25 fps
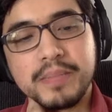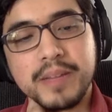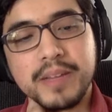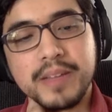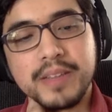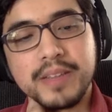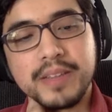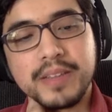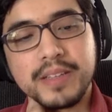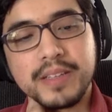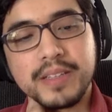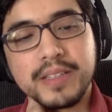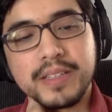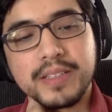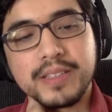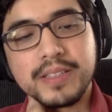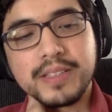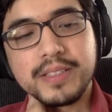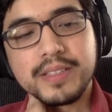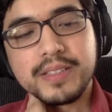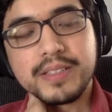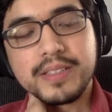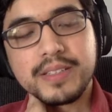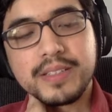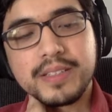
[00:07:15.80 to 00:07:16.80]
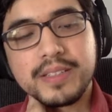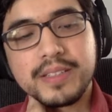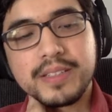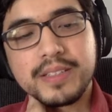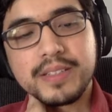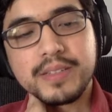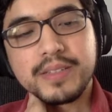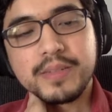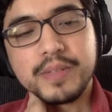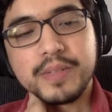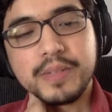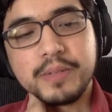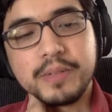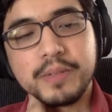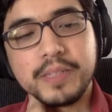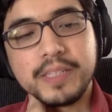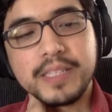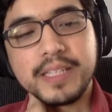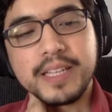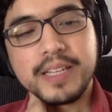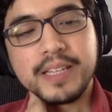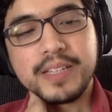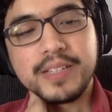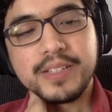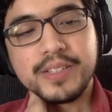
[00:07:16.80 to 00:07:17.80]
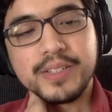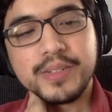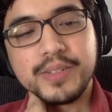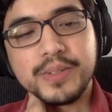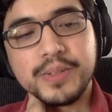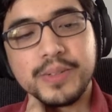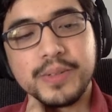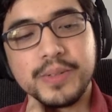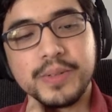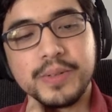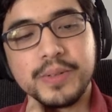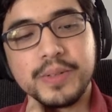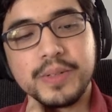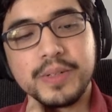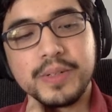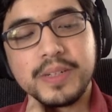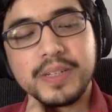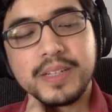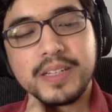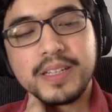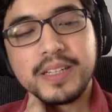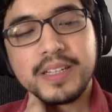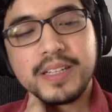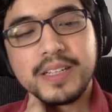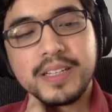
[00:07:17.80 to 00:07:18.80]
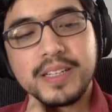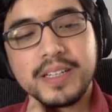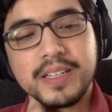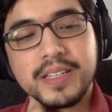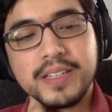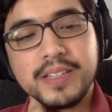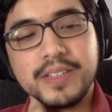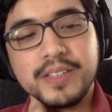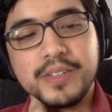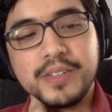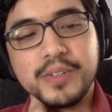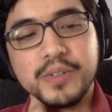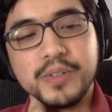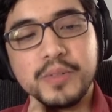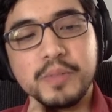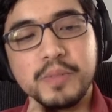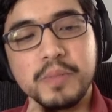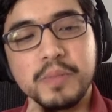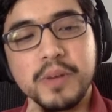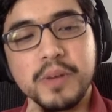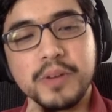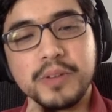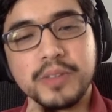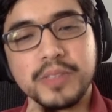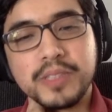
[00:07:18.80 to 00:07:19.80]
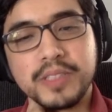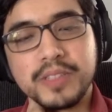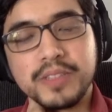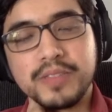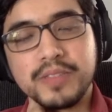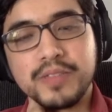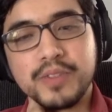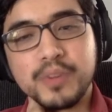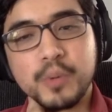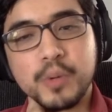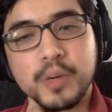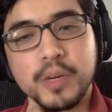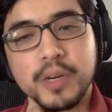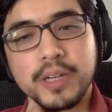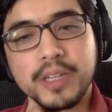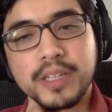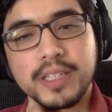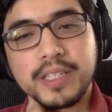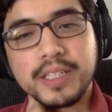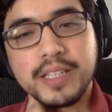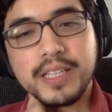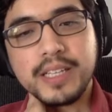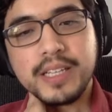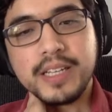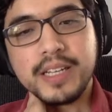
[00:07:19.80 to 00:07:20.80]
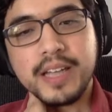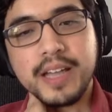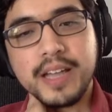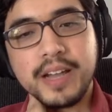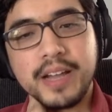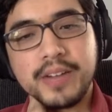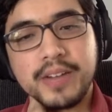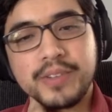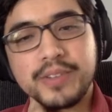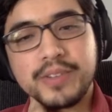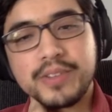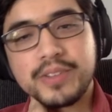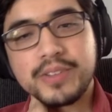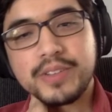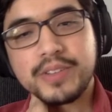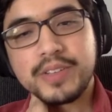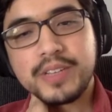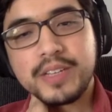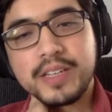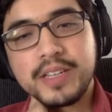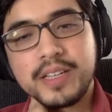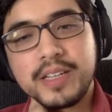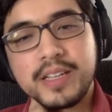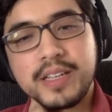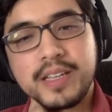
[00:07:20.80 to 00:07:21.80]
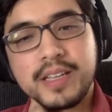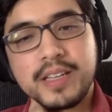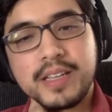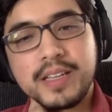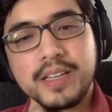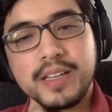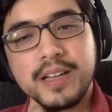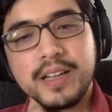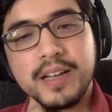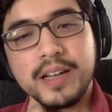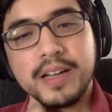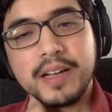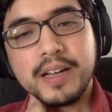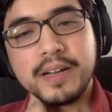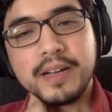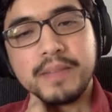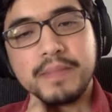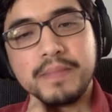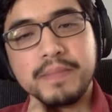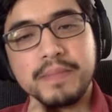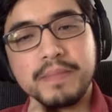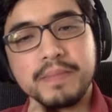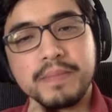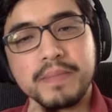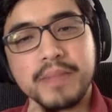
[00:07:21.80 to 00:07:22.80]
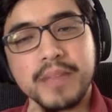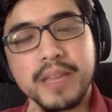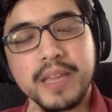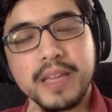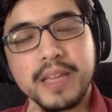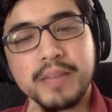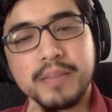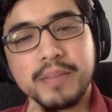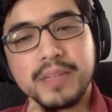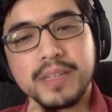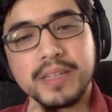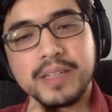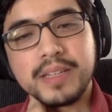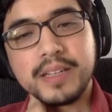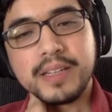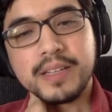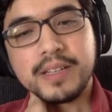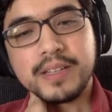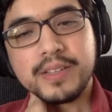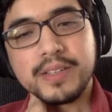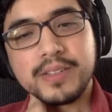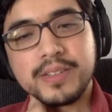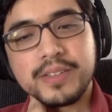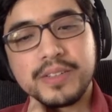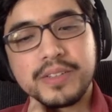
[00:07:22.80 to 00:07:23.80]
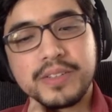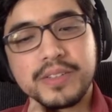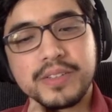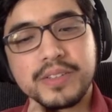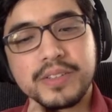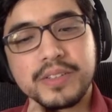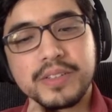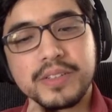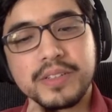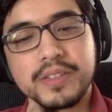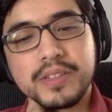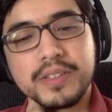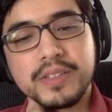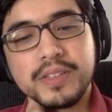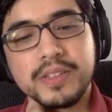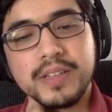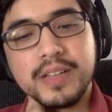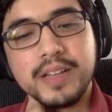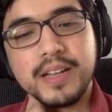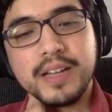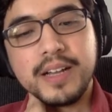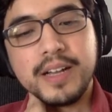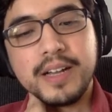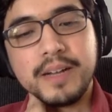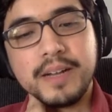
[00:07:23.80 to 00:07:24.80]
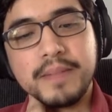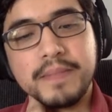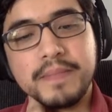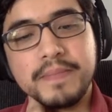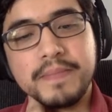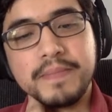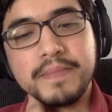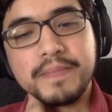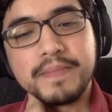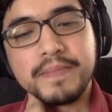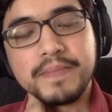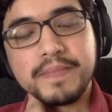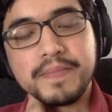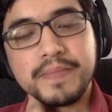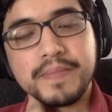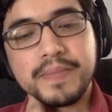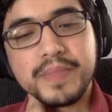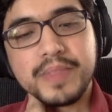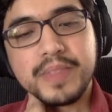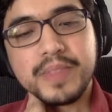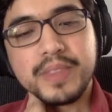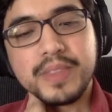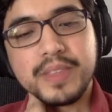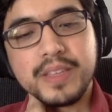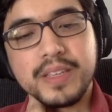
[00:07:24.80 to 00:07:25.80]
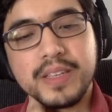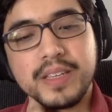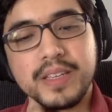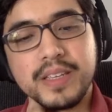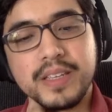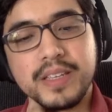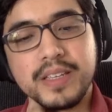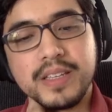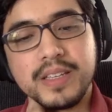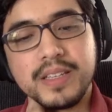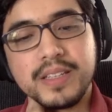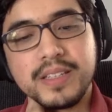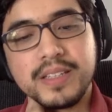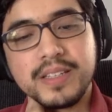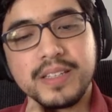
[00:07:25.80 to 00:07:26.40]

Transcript: I think, is we tend to do most of the work in-house. And because the